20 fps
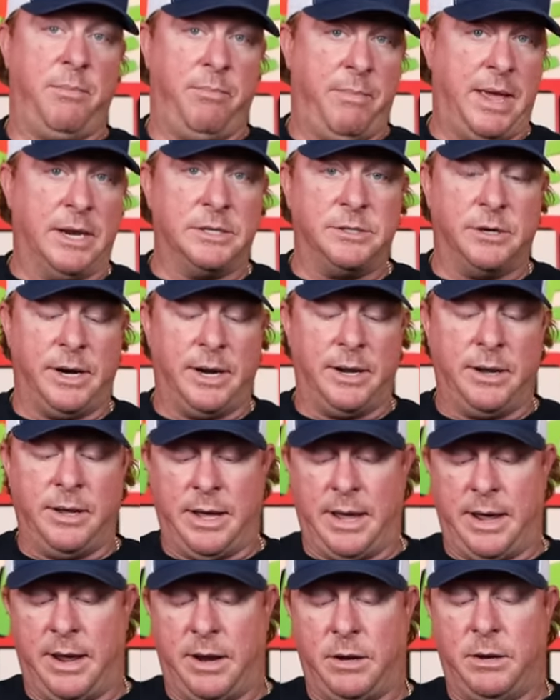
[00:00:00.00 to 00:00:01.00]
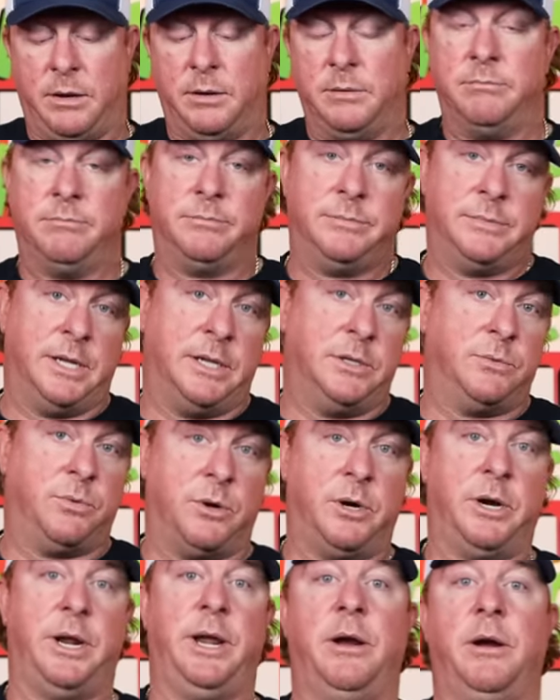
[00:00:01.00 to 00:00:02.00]
in metric. And since
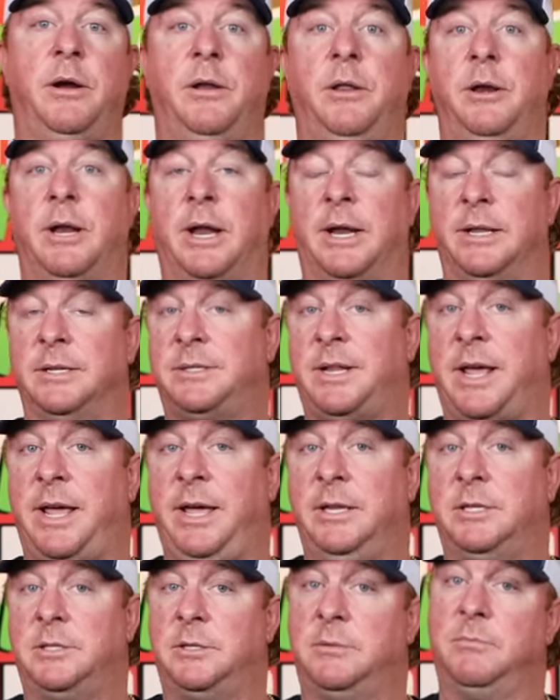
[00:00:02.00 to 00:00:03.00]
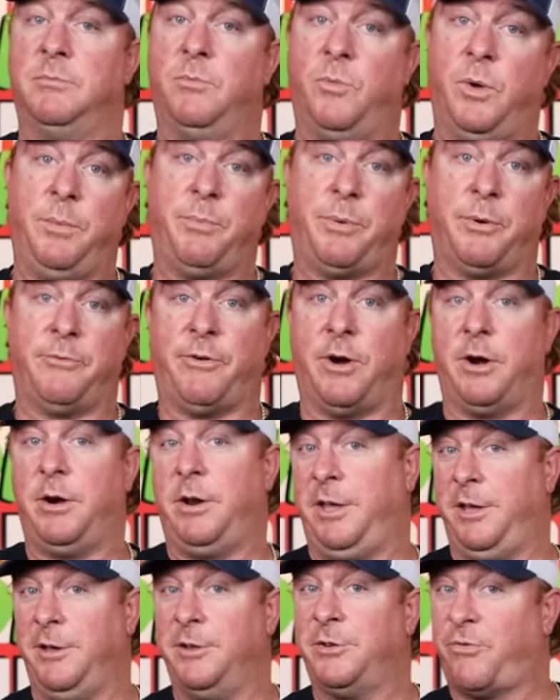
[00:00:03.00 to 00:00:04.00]
we're here in the United States, we prefer
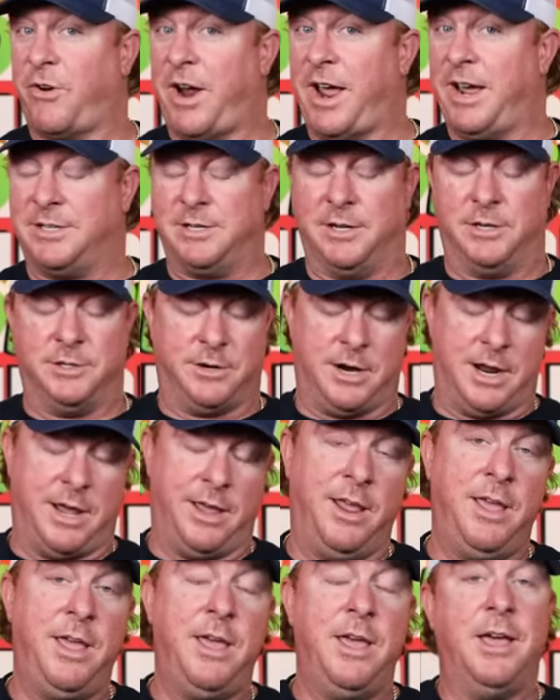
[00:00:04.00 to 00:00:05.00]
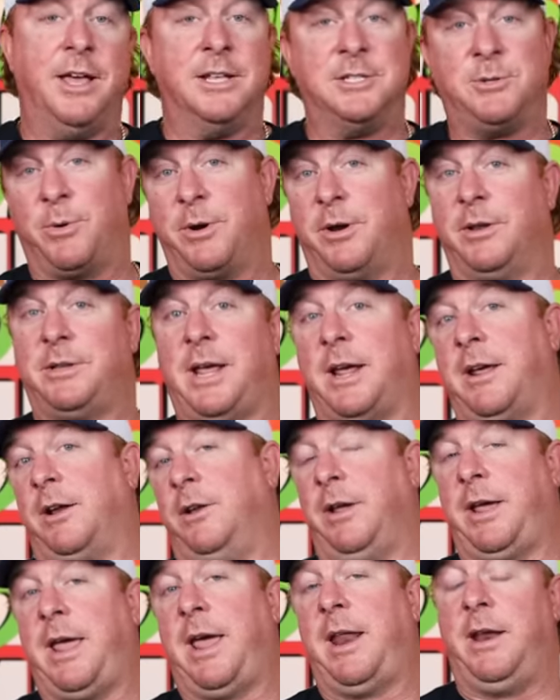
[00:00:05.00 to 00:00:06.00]
to use fractions, right? So we're gonna take a
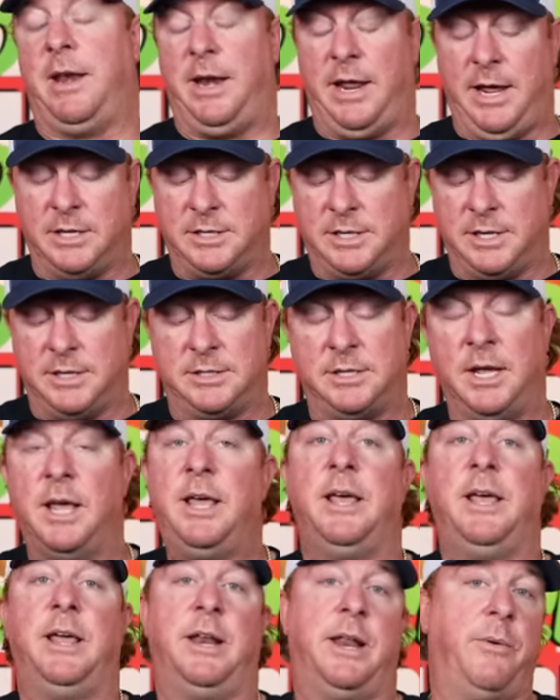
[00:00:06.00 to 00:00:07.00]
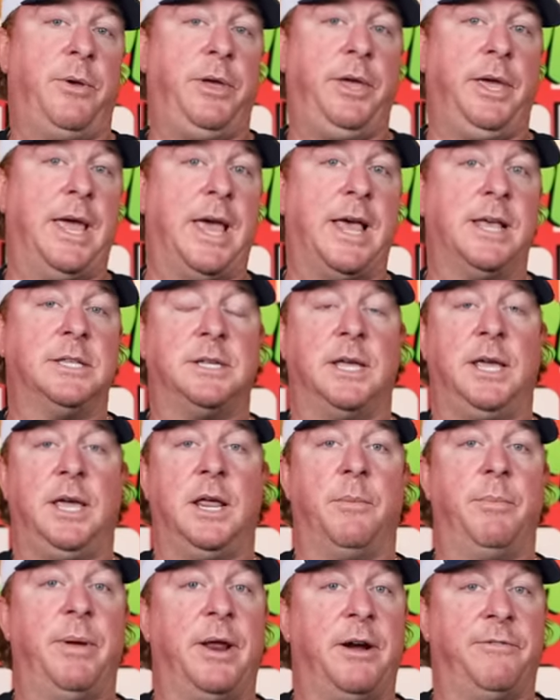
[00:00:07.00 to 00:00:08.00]
look at it in inches. That way you guys can
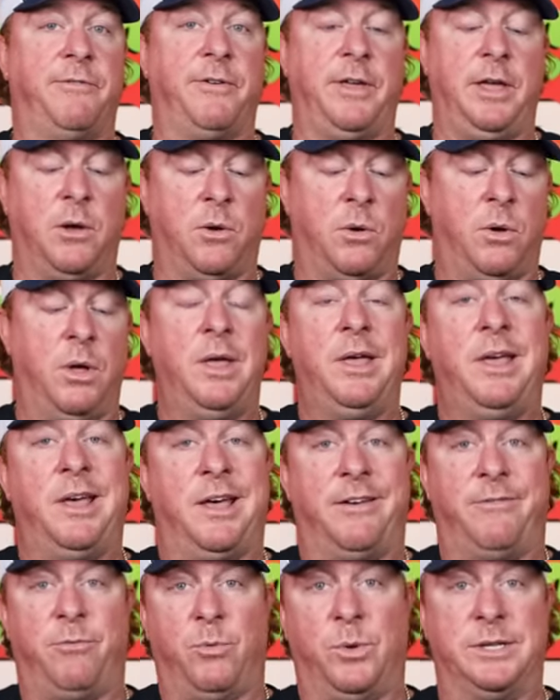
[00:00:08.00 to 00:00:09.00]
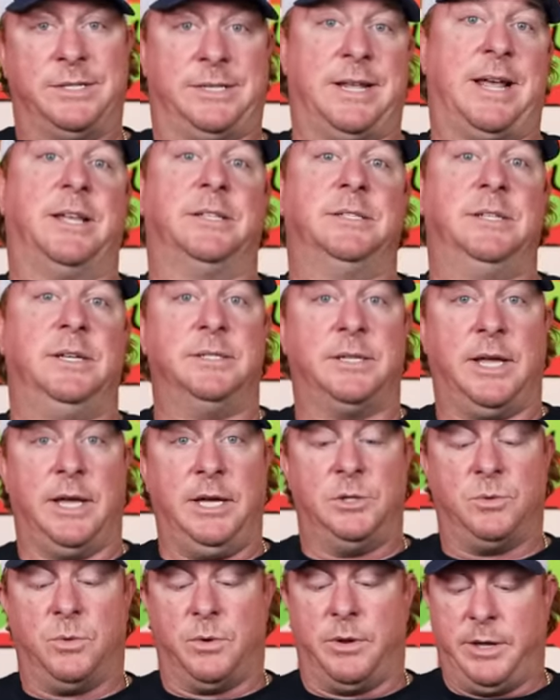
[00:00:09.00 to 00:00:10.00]
get a better feel of what sizes
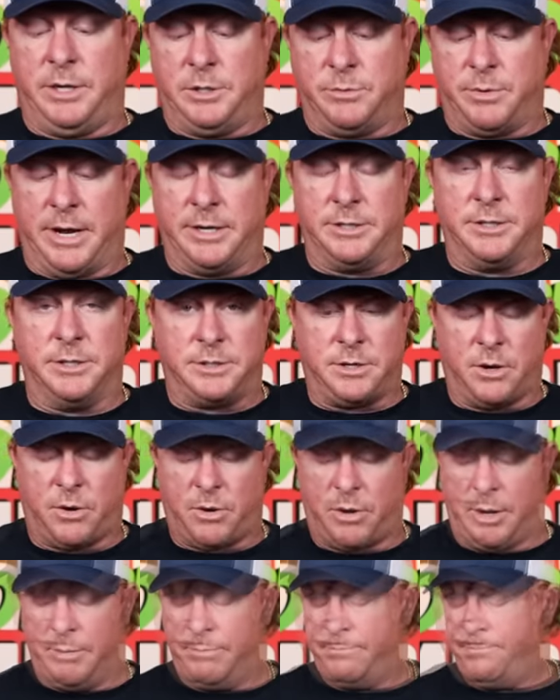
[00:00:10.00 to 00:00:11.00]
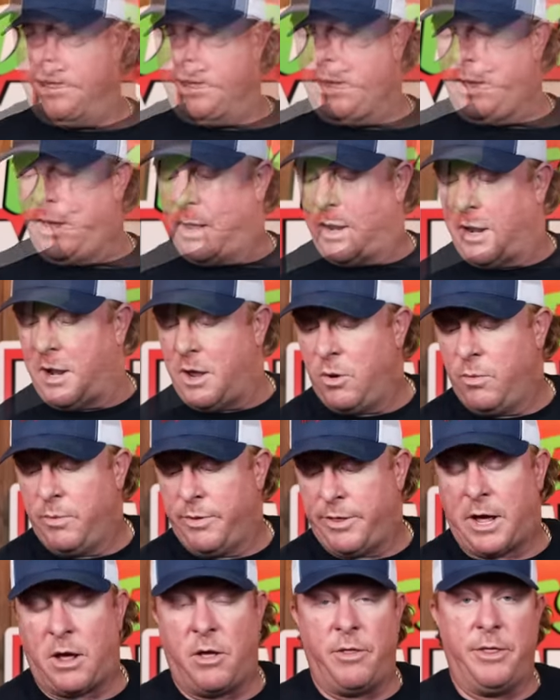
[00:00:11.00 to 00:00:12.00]
each one of these ratchets are. Along
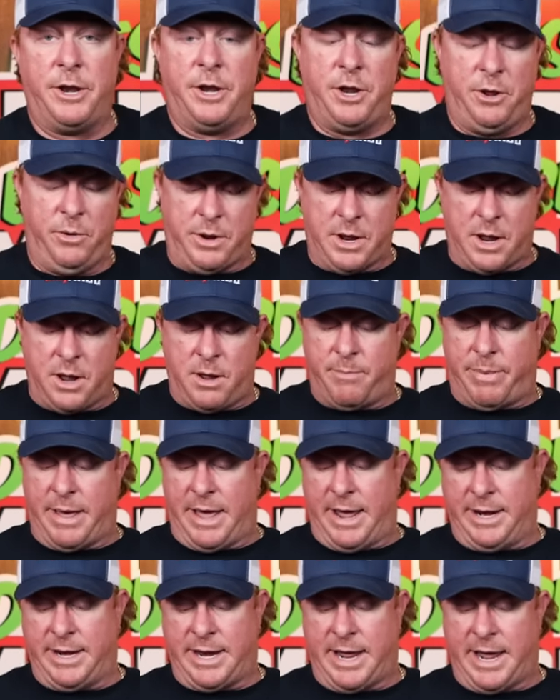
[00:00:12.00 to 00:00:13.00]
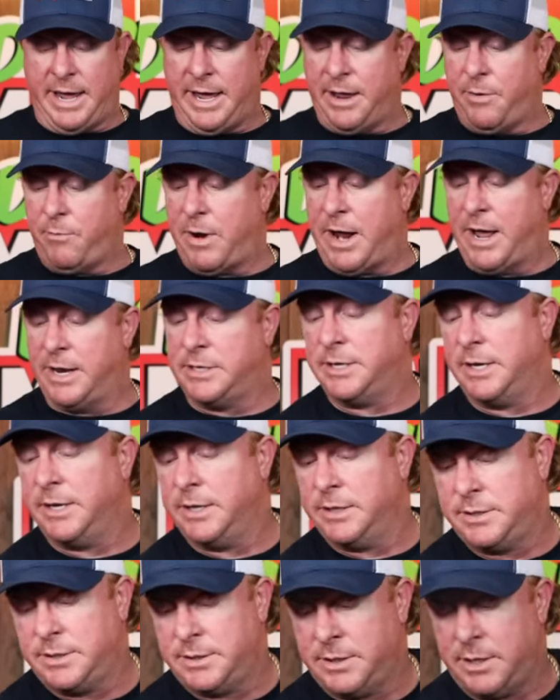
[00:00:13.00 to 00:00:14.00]
with all the new compact head
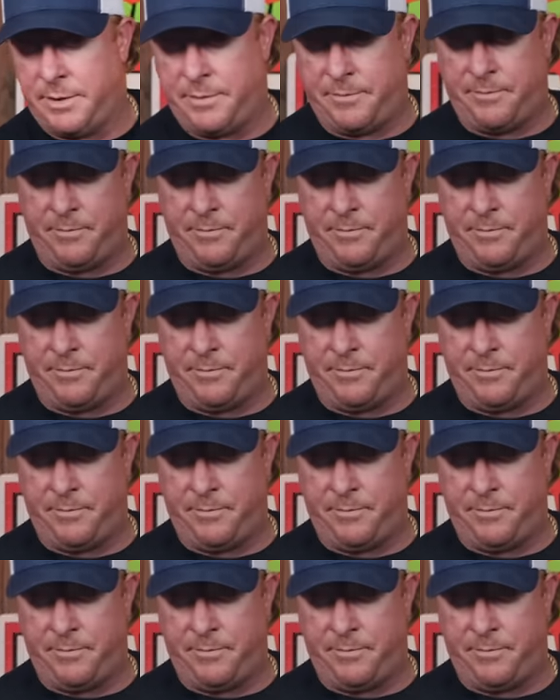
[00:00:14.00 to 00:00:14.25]
ratchets,